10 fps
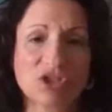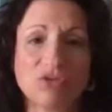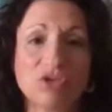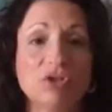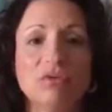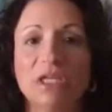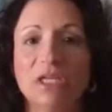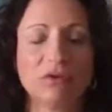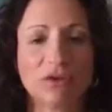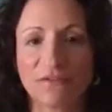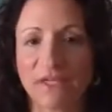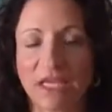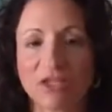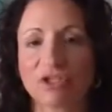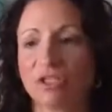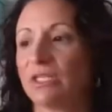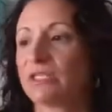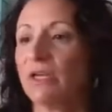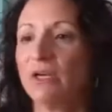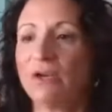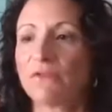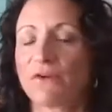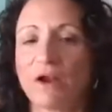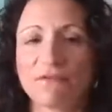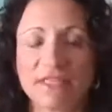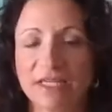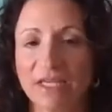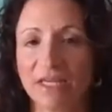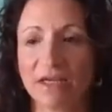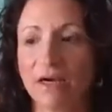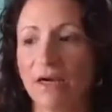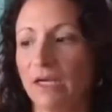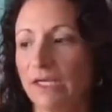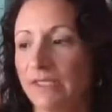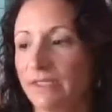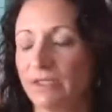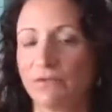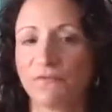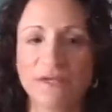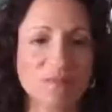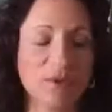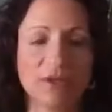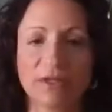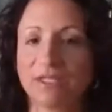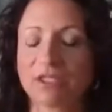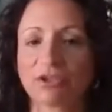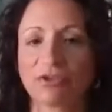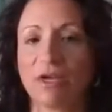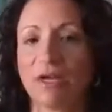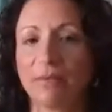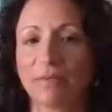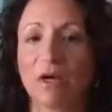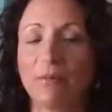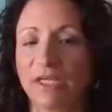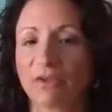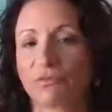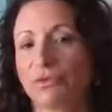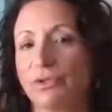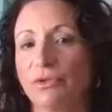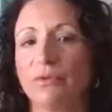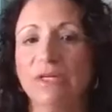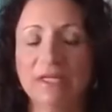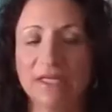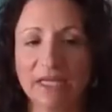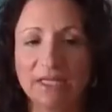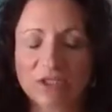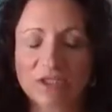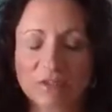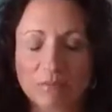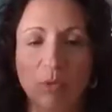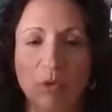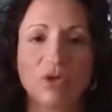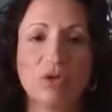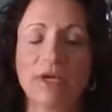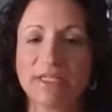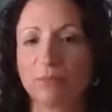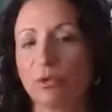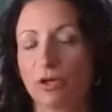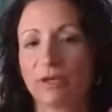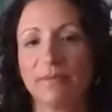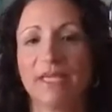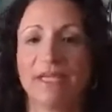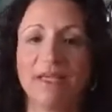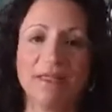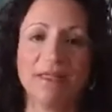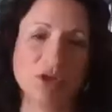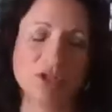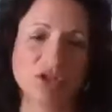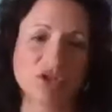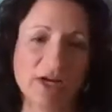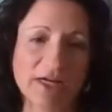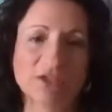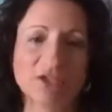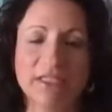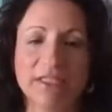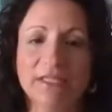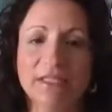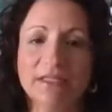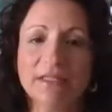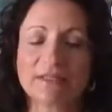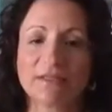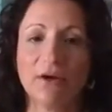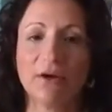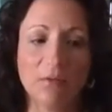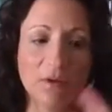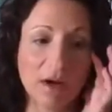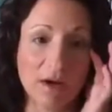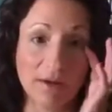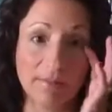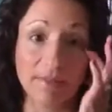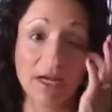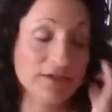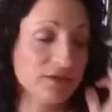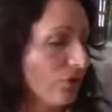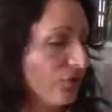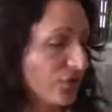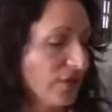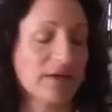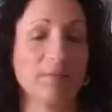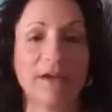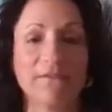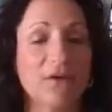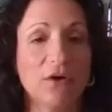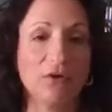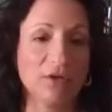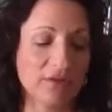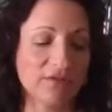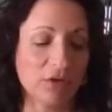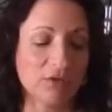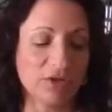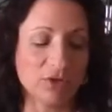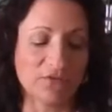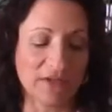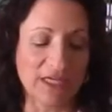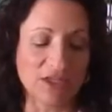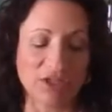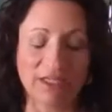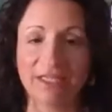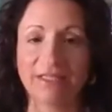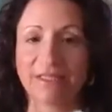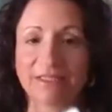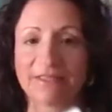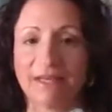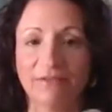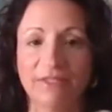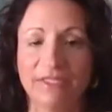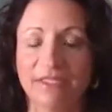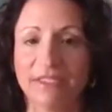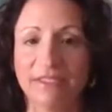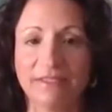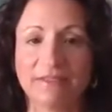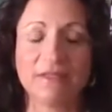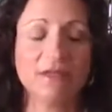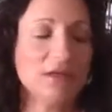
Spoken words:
too. Do you need notifications for everything on Facebook, Instagram coming through? It's just more noise, more coming in, more distraction. So I know for like my phone, the only notification I get that's silent is